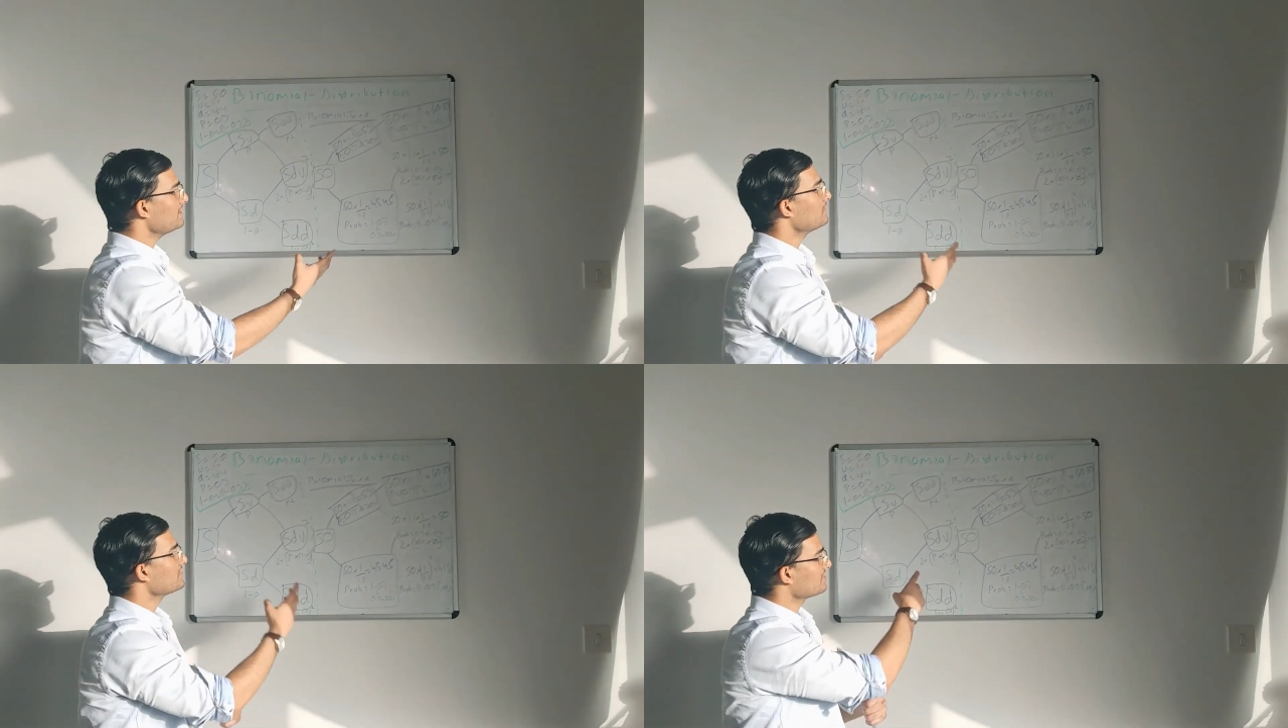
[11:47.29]

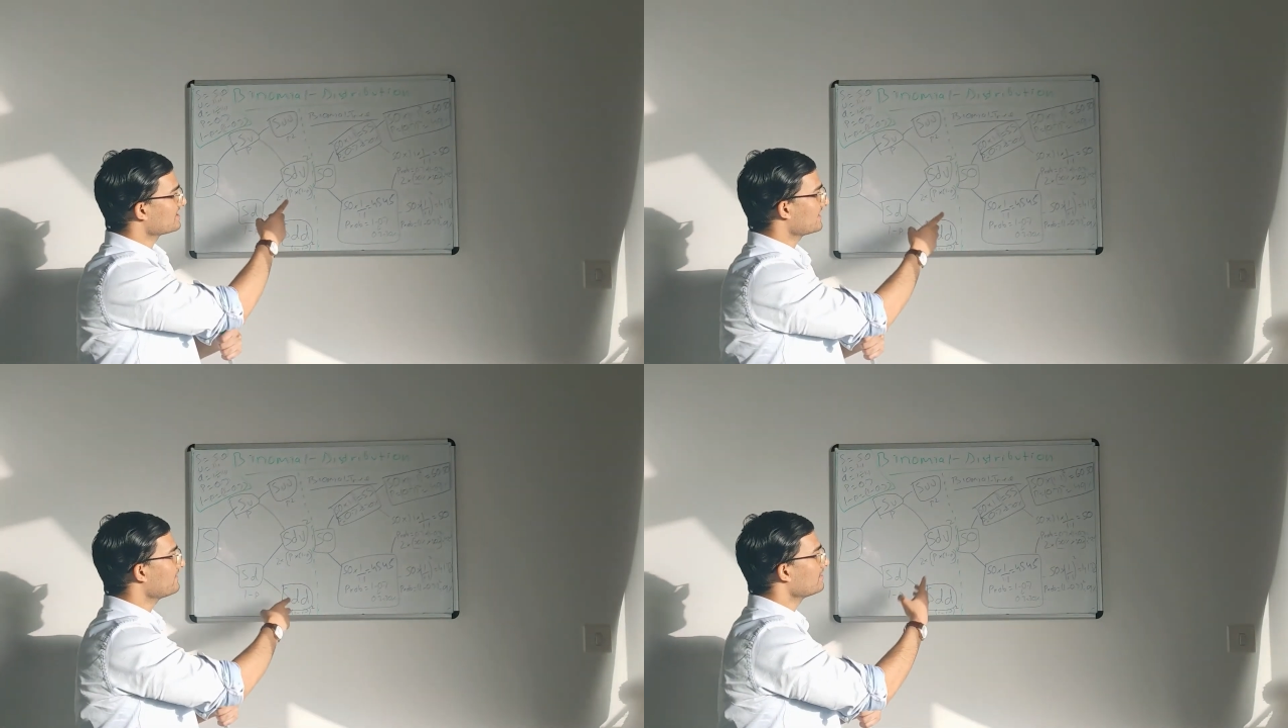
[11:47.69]
which is your
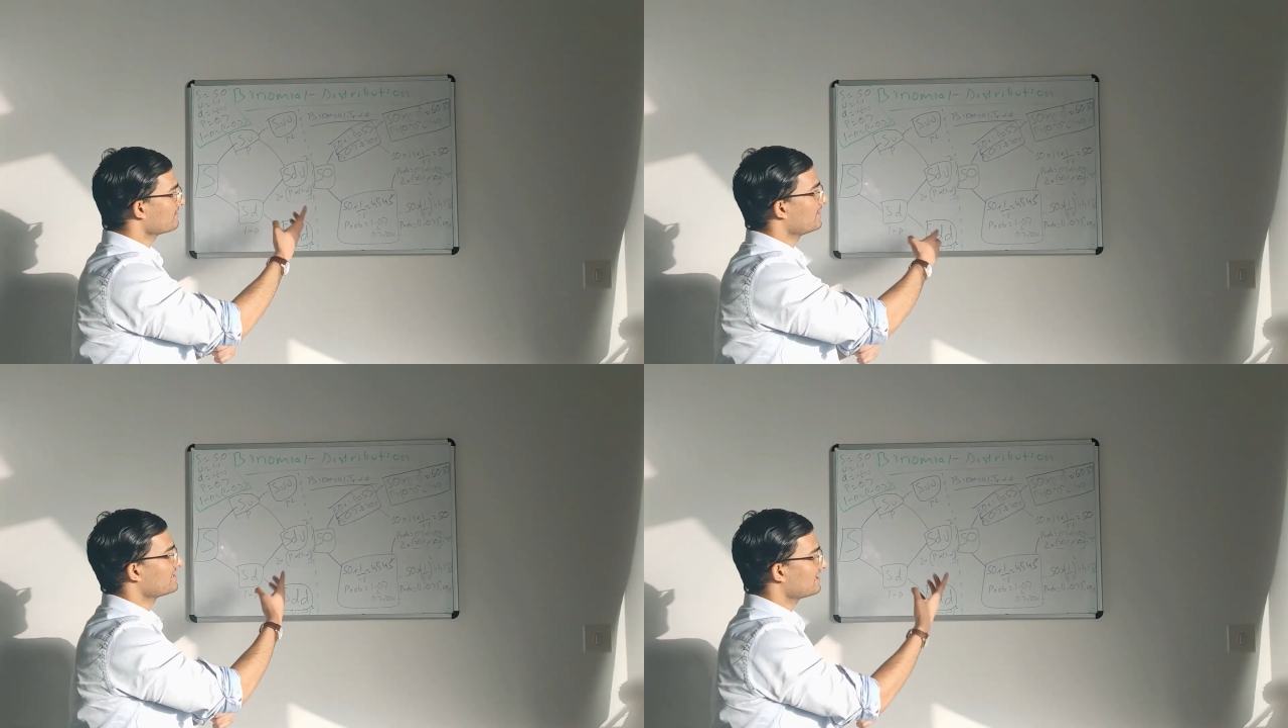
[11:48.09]
7, is
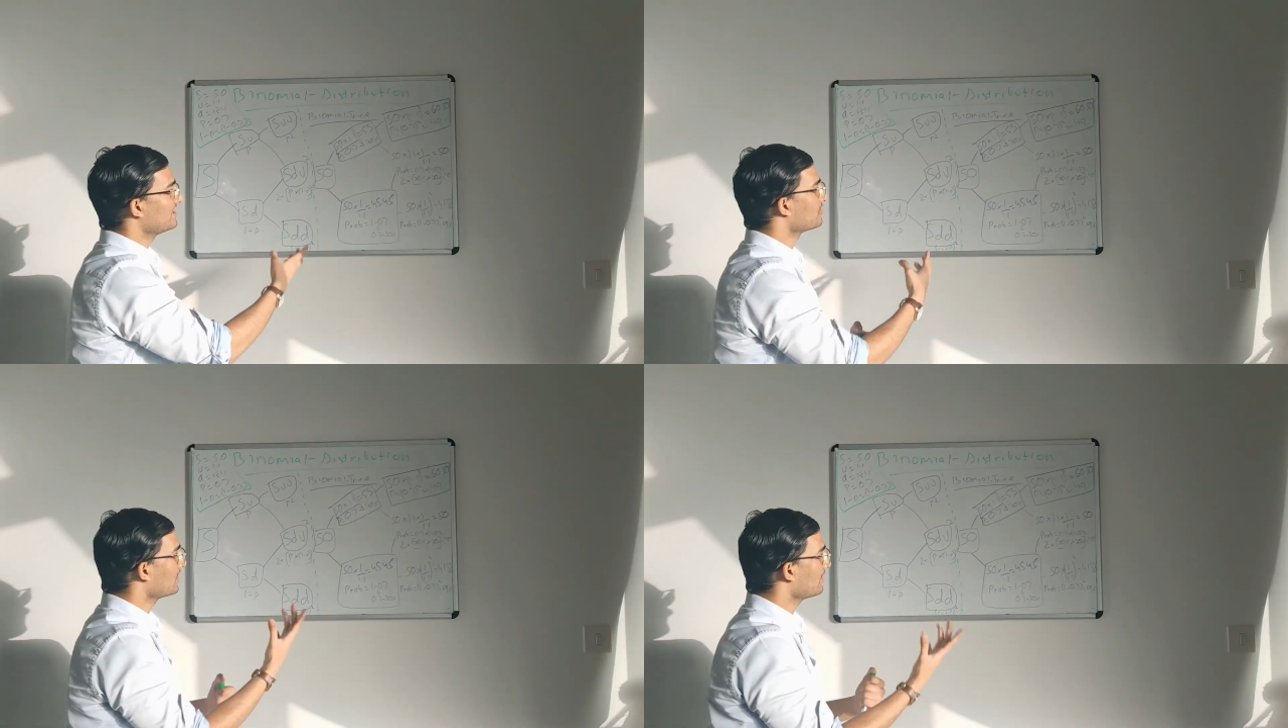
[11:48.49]
basically
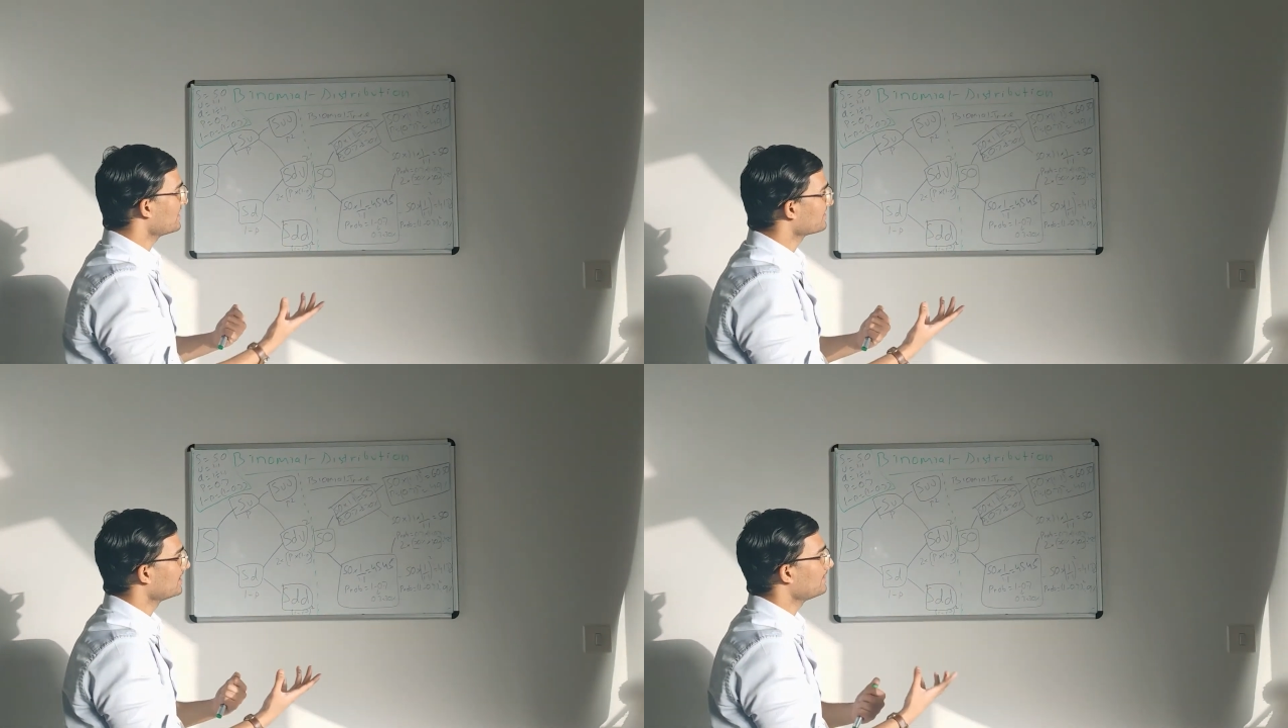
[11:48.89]
it's 1
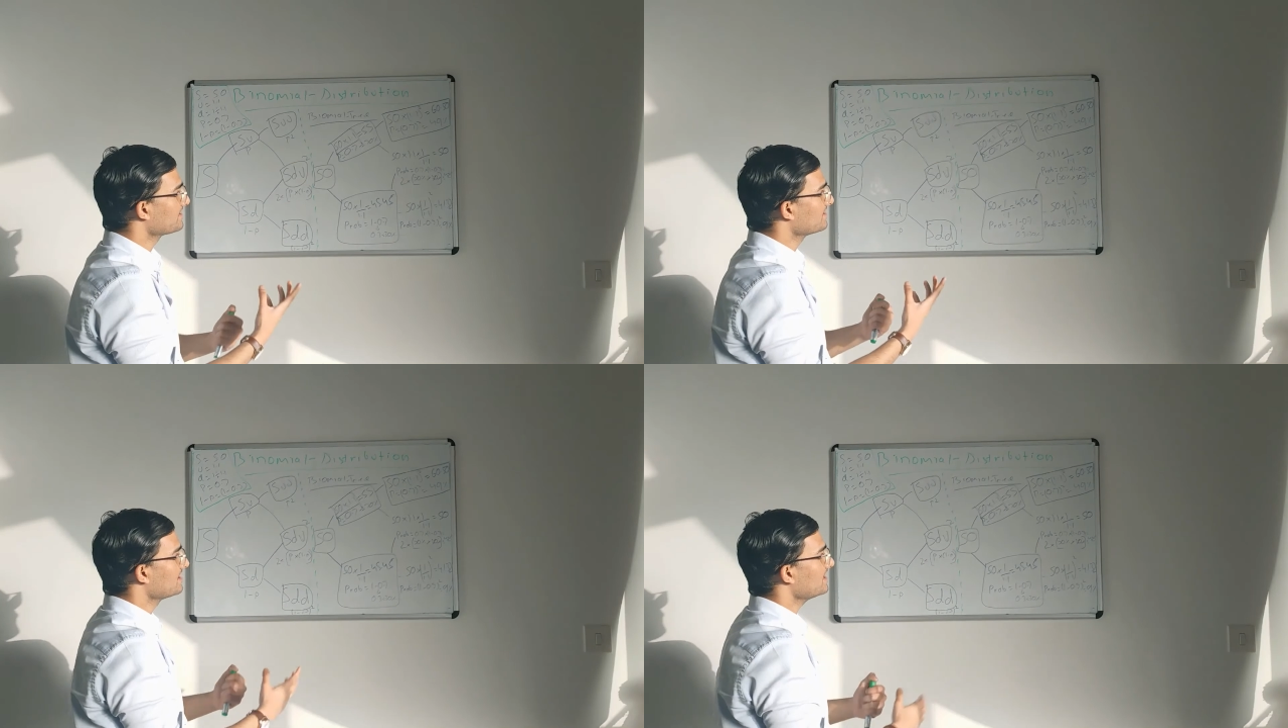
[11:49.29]
minus
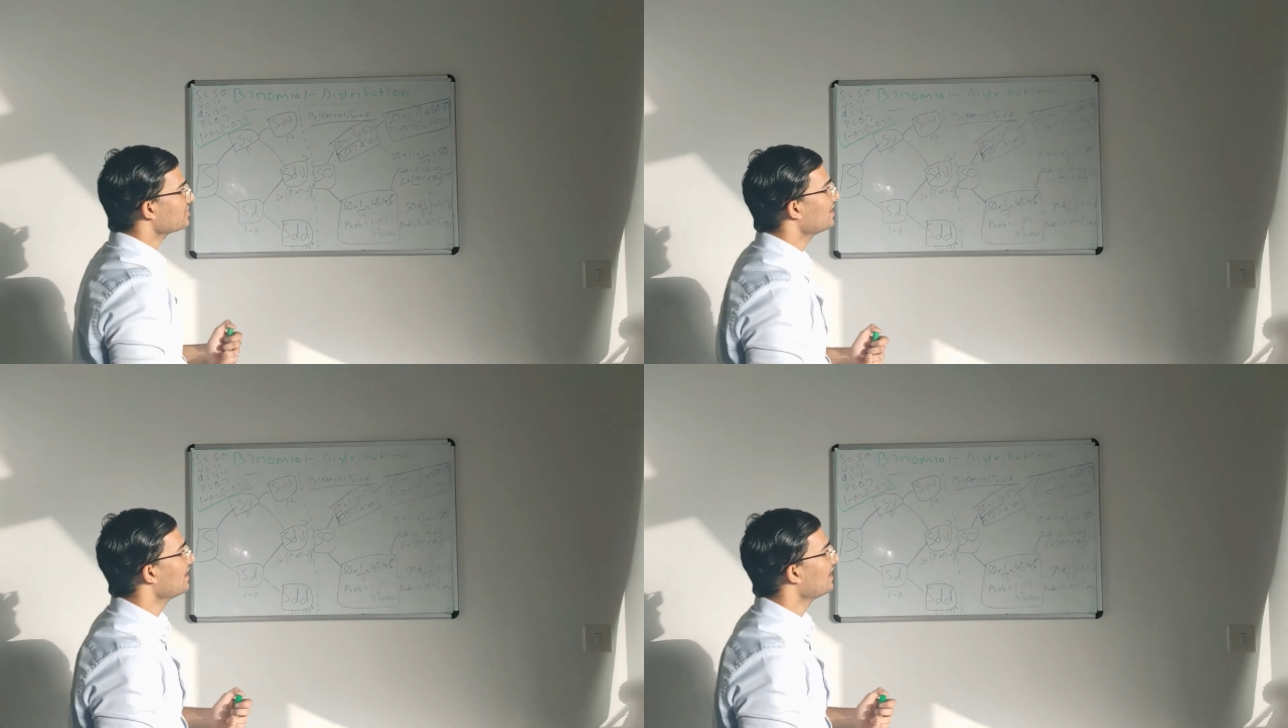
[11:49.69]
30%.